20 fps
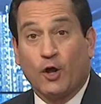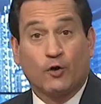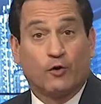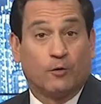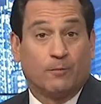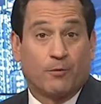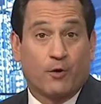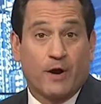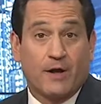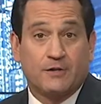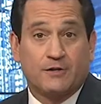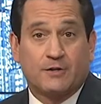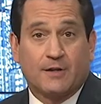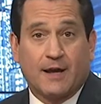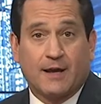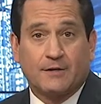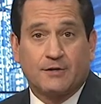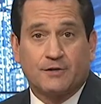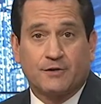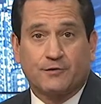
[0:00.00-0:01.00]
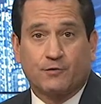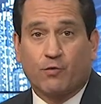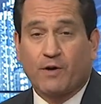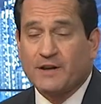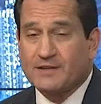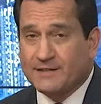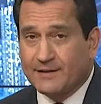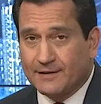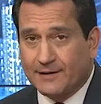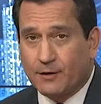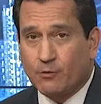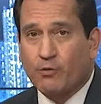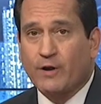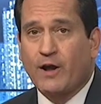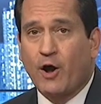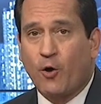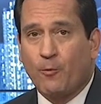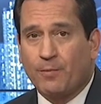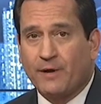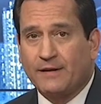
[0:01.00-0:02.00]
Local bridge that just
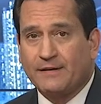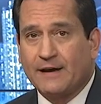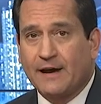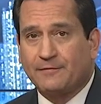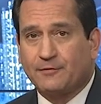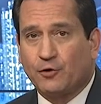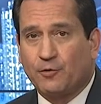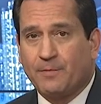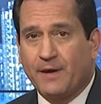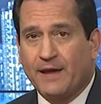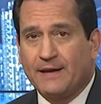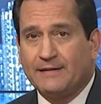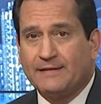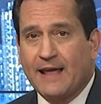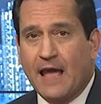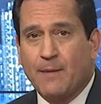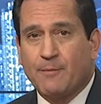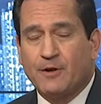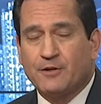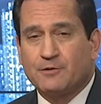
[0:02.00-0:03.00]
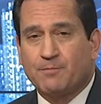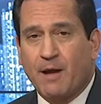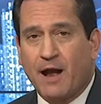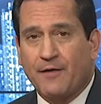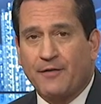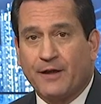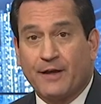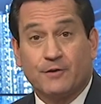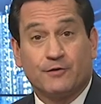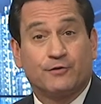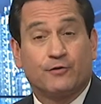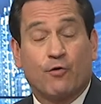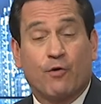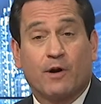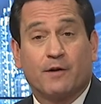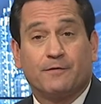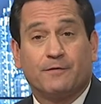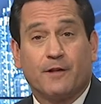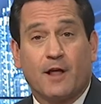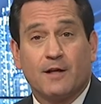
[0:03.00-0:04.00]
recently reopened after being damaged by the
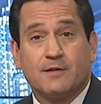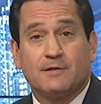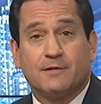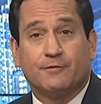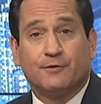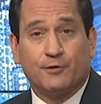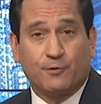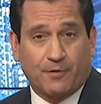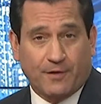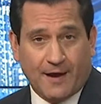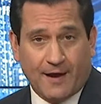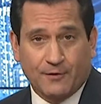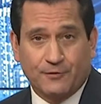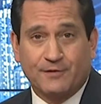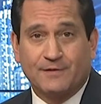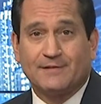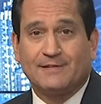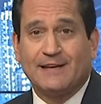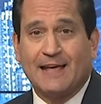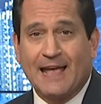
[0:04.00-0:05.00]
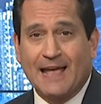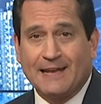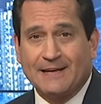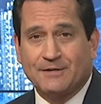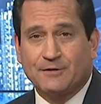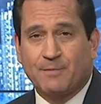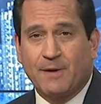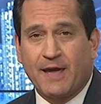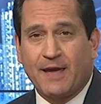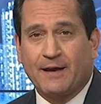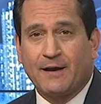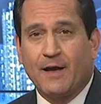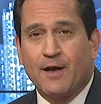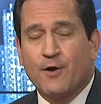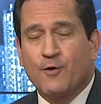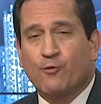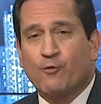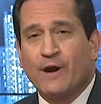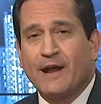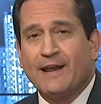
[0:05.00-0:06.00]
historic floods of 2010 is
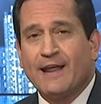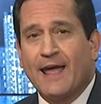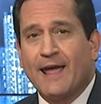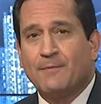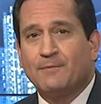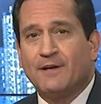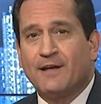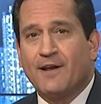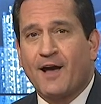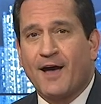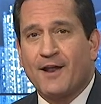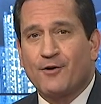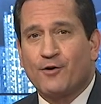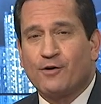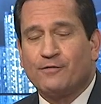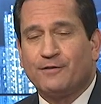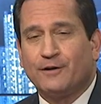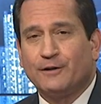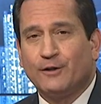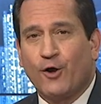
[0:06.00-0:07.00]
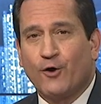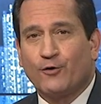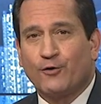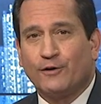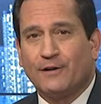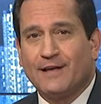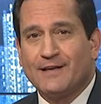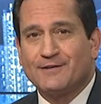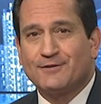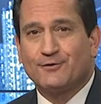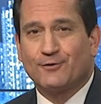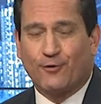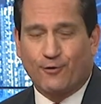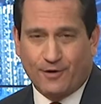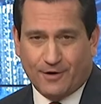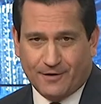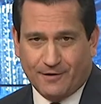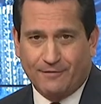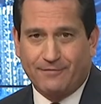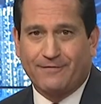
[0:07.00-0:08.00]
being renamed in honor of a local
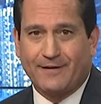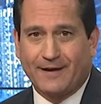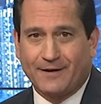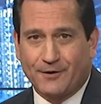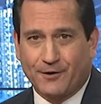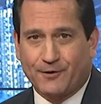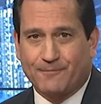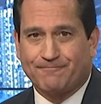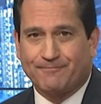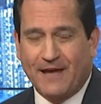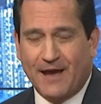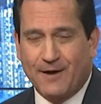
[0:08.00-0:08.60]
historical figure.